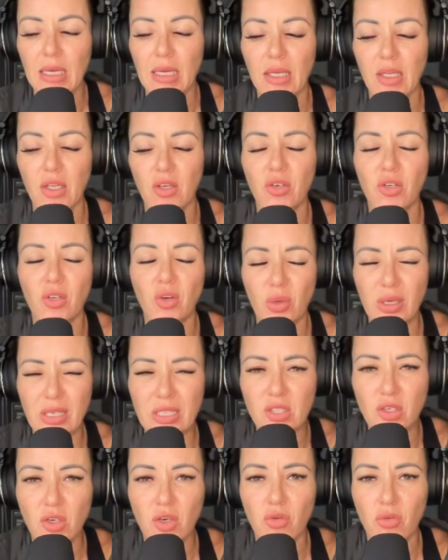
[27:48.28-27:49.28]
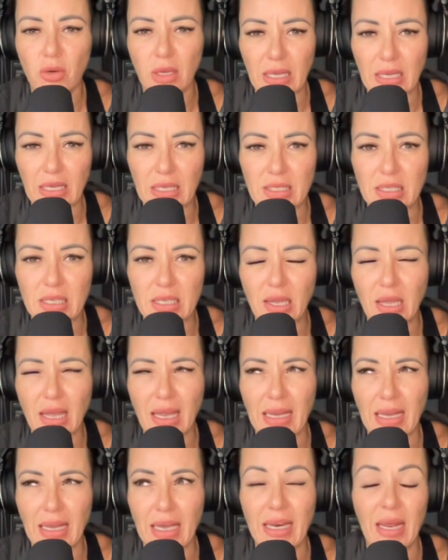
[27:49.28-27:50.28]
you're going to create
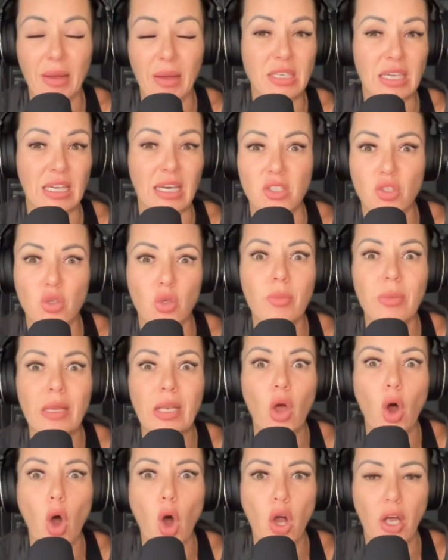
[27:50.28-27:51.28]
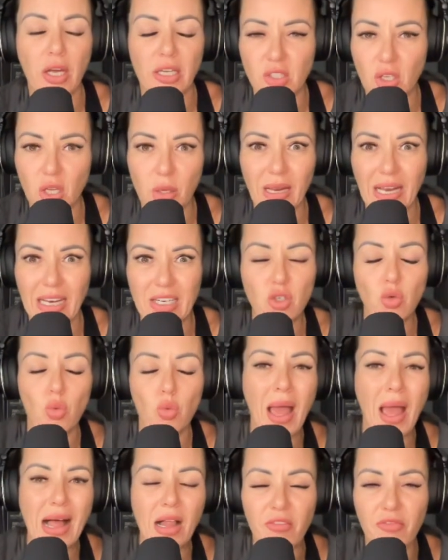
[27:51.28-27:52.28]
a, and I was like, and it's going to be long. It's going to be like
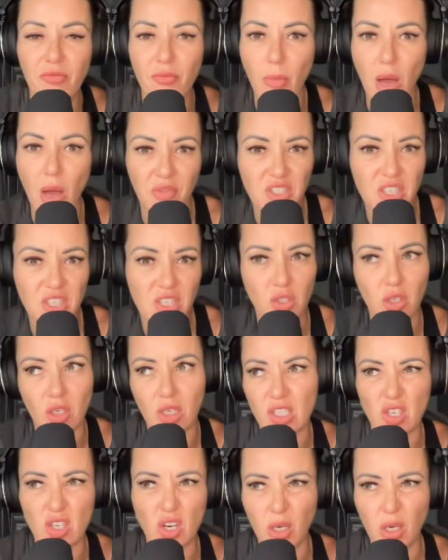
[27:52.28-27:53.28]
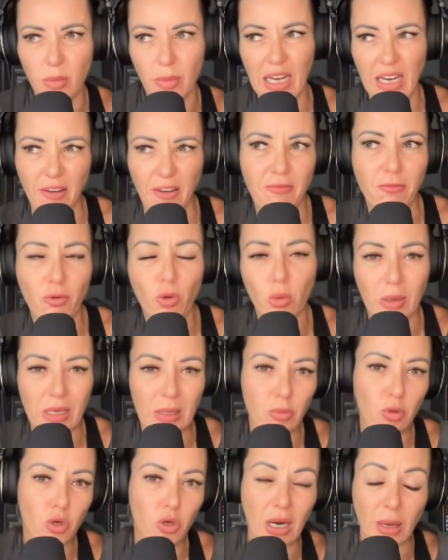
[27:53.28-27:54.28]
twelve months. It's going to, it's not going to be like a four week
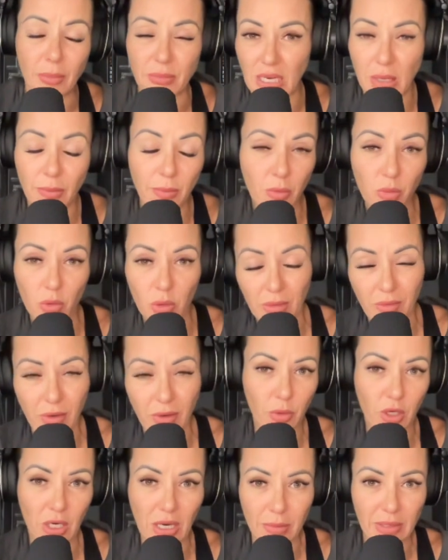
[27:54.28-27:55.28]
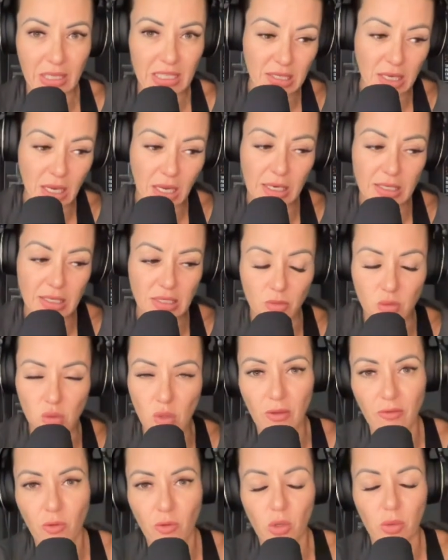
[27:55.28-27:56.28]
program. Because I remember whenever I bought Emily Skye's, and it was only
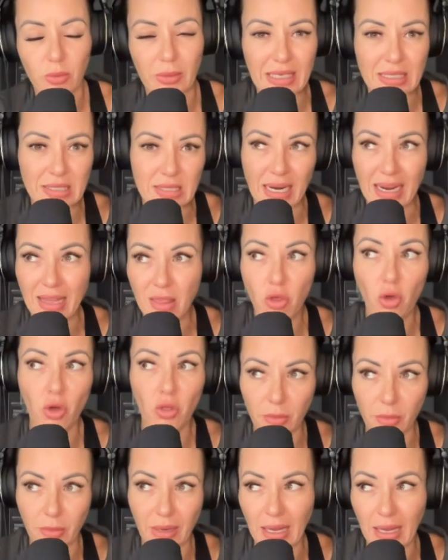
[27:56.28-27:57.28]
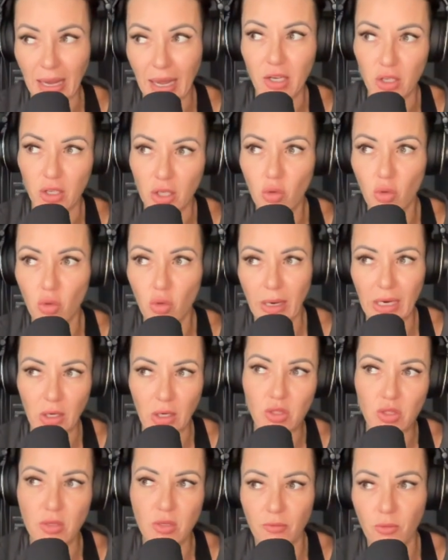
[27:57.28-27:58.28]
four weeks. And I thought that my, I could grow my
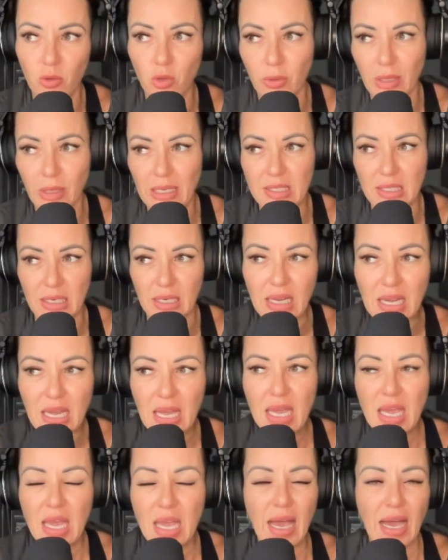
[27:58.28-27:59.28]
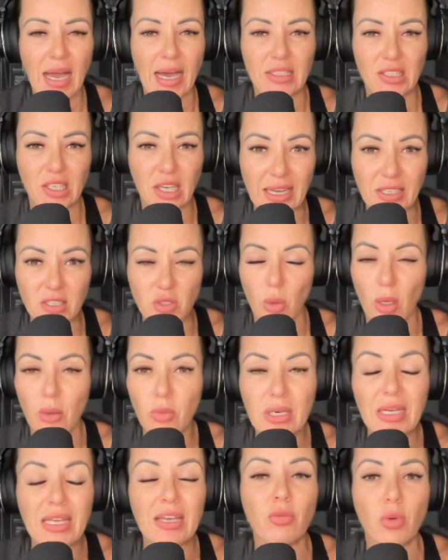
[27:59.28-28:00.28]
glutes in four weeks and, and you can't. So I
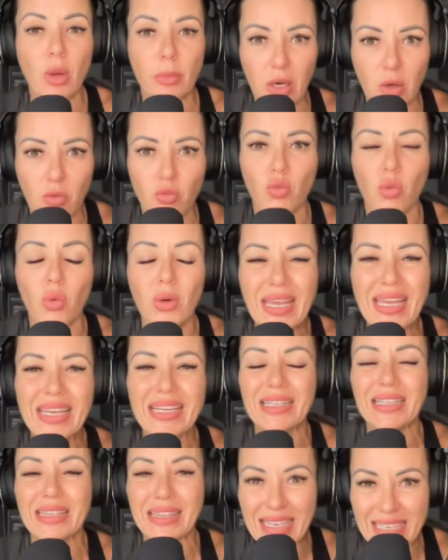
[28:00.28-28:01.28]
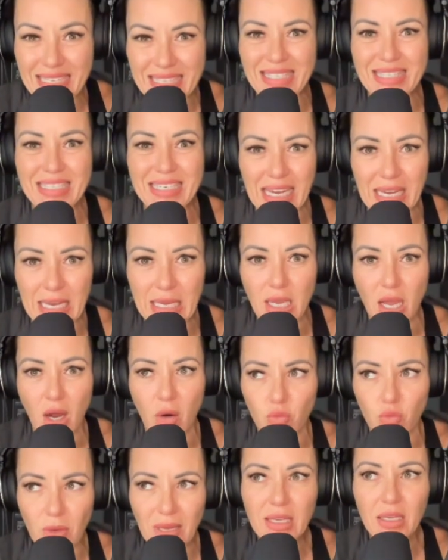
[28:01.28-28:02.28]
want to give women a realistic, a
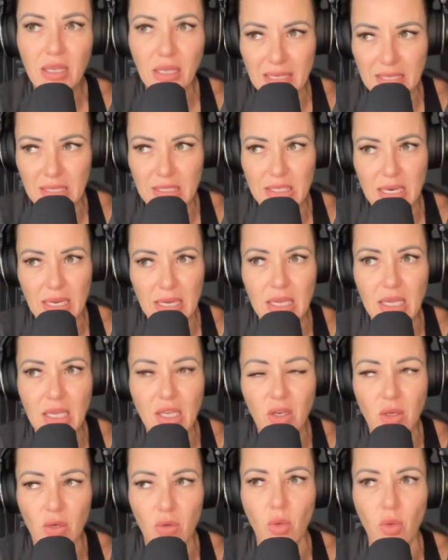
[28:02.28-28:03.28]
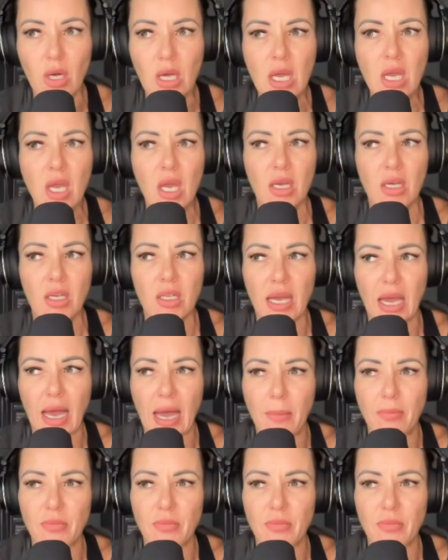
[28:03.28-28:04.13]
realistic, you know, um,